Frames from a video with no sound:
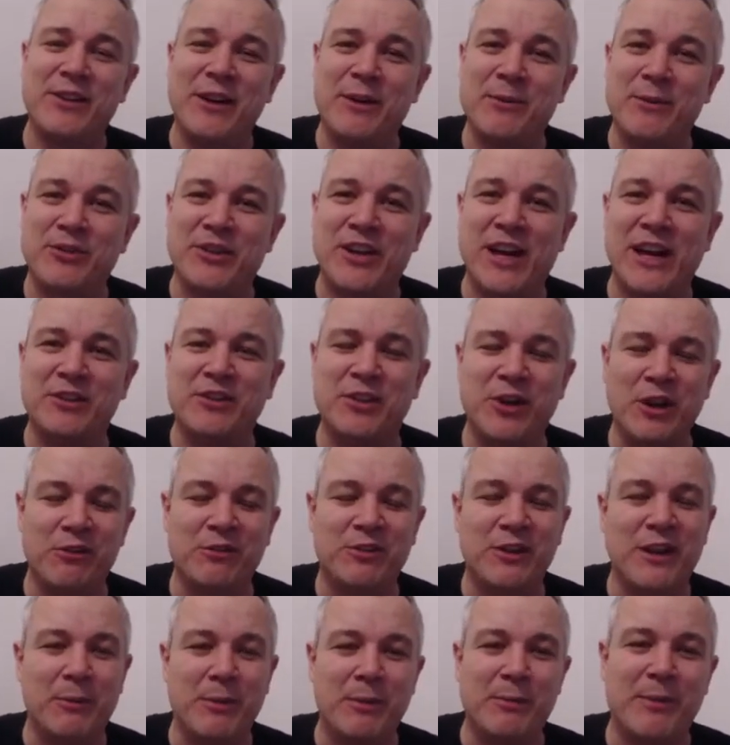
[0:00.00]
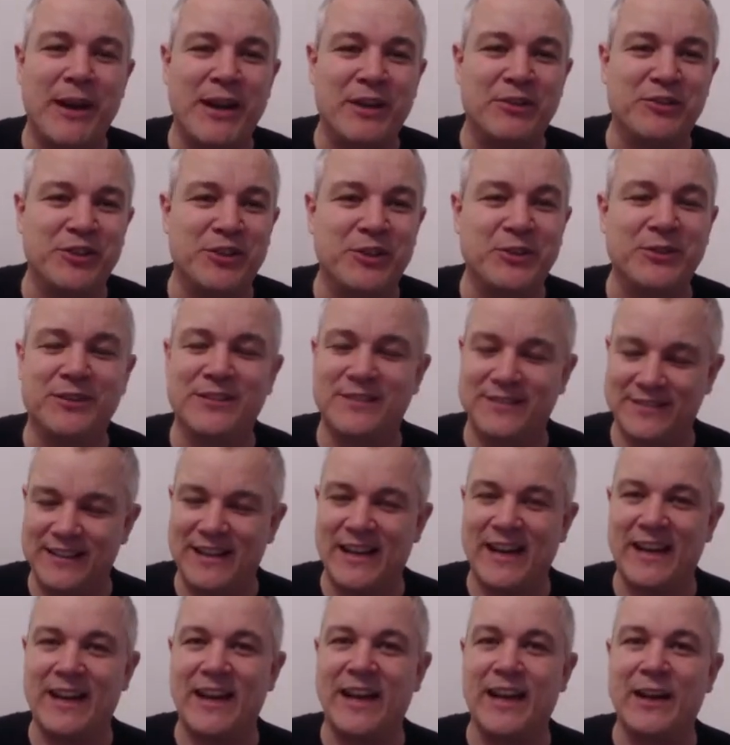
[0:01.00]
Thank you very much, guys. Hopefully I'll be better
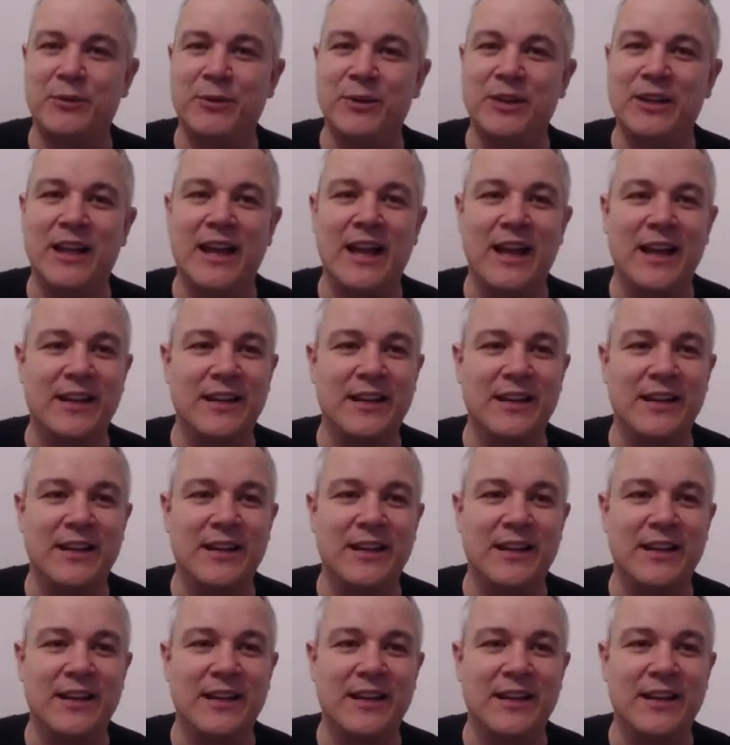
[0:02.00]
soon, and I